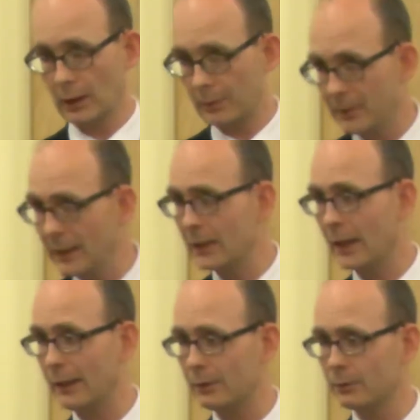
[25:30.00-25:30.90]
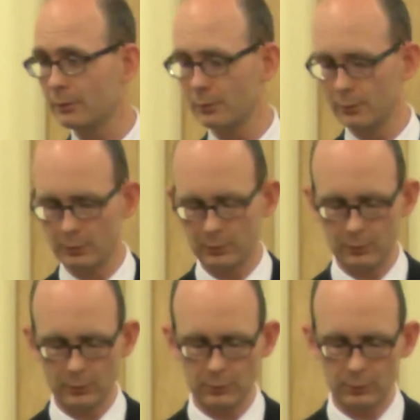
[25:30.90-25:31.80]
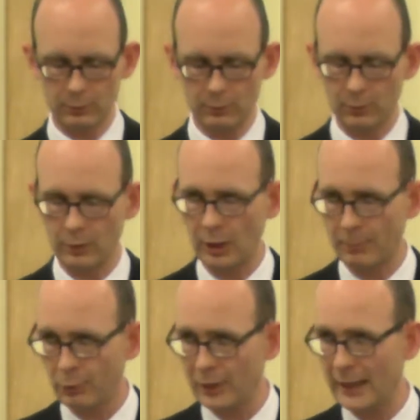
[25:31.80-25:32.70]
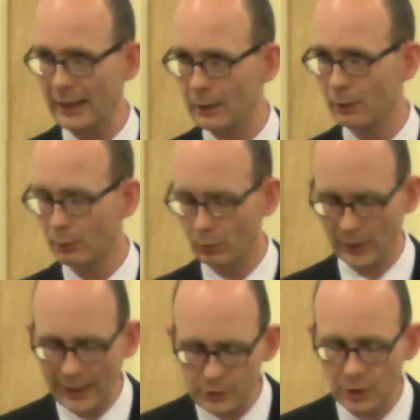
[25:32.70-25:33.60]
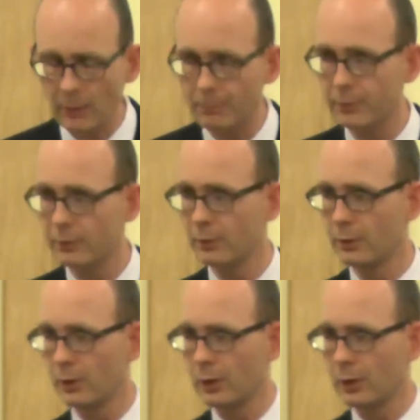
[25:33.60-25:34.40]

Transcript: at midnight, their prey wakes up